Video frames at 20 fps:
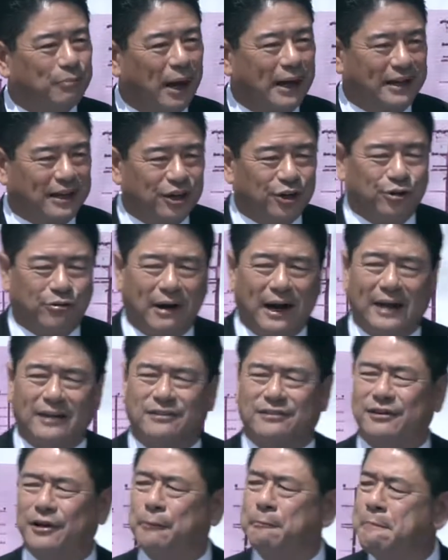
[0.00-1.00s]
my dear
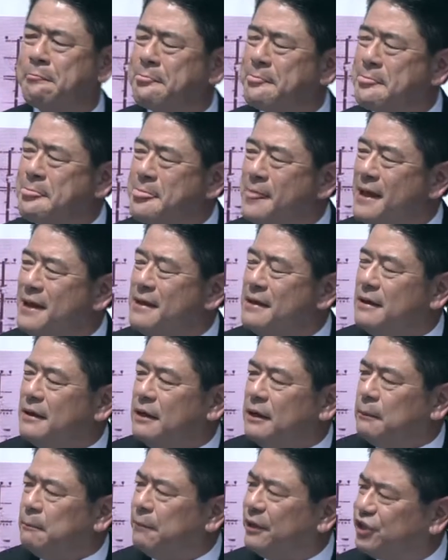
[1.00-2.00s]
grandson."
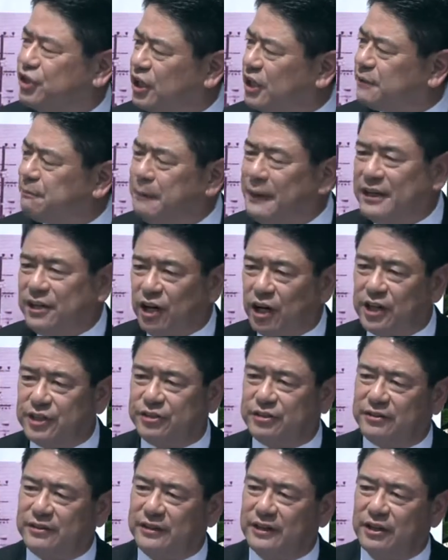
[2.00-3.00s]
But just
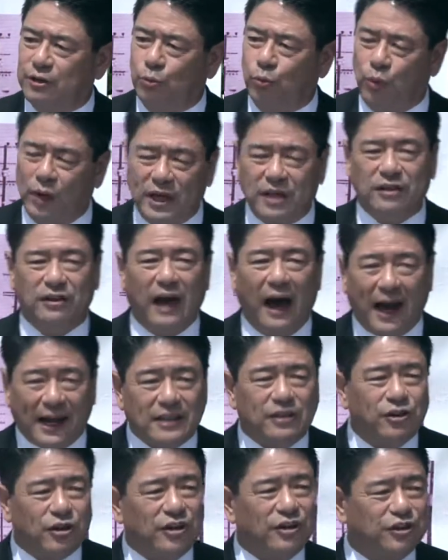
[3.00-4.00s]
because I
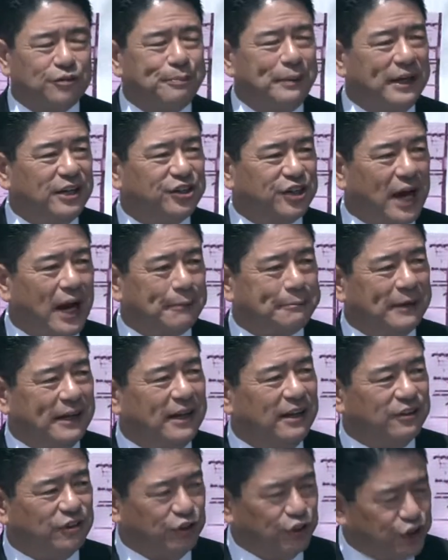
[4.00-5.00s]
couldn't speak
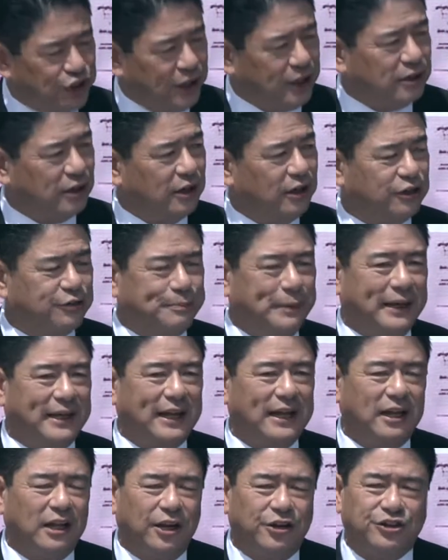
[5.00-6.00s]
Japanese and she couldn't speak
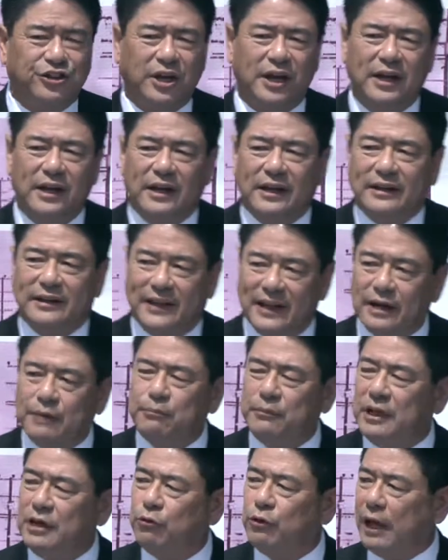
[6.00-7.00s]
English
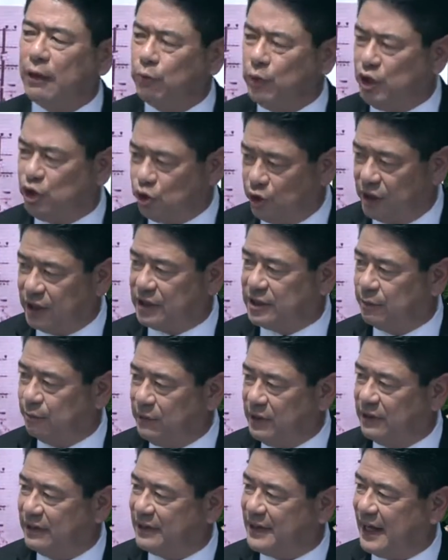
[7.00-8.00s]
didn't mean that we couldn't
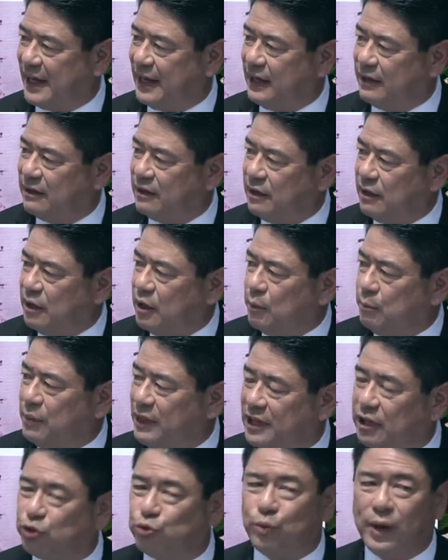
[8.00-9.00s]
communicate,
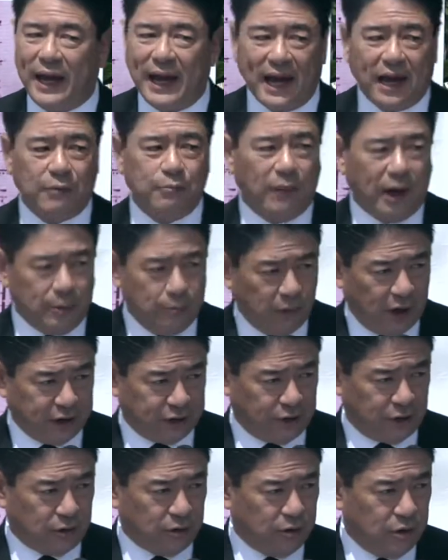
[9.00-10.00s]
because we had my
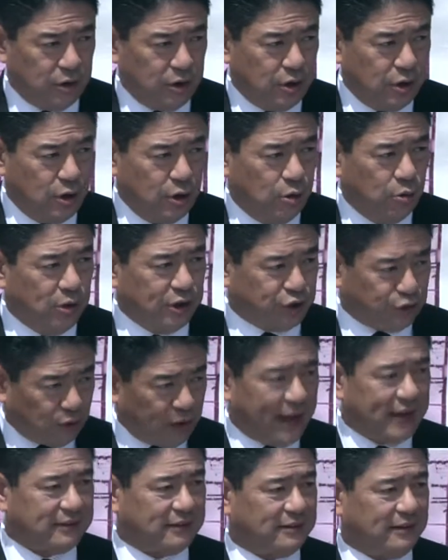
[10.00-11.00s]
mother, who would
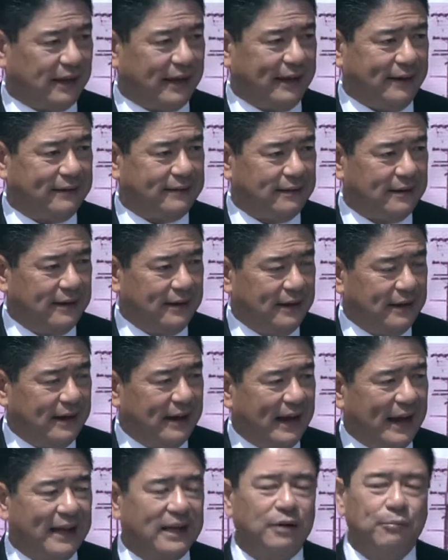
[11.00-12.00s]
translate.
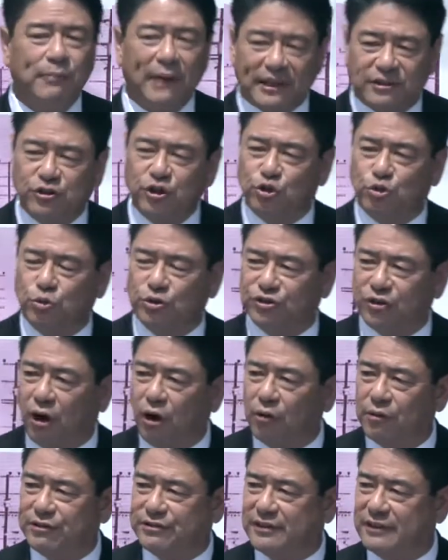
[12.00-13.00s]
And the message was
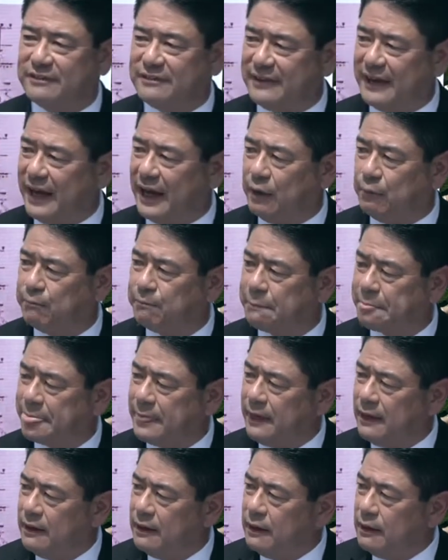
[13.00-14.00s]
always the same:
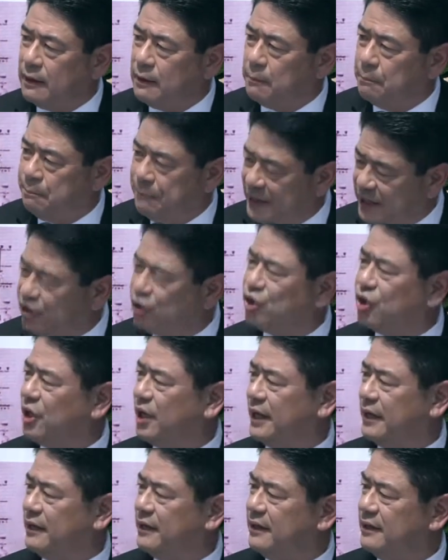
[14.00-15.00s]
be
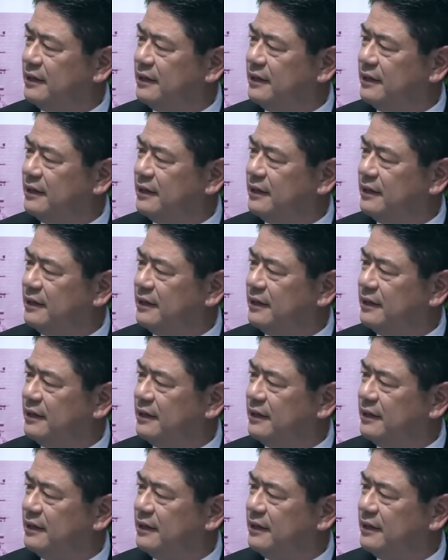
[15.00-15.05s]
good,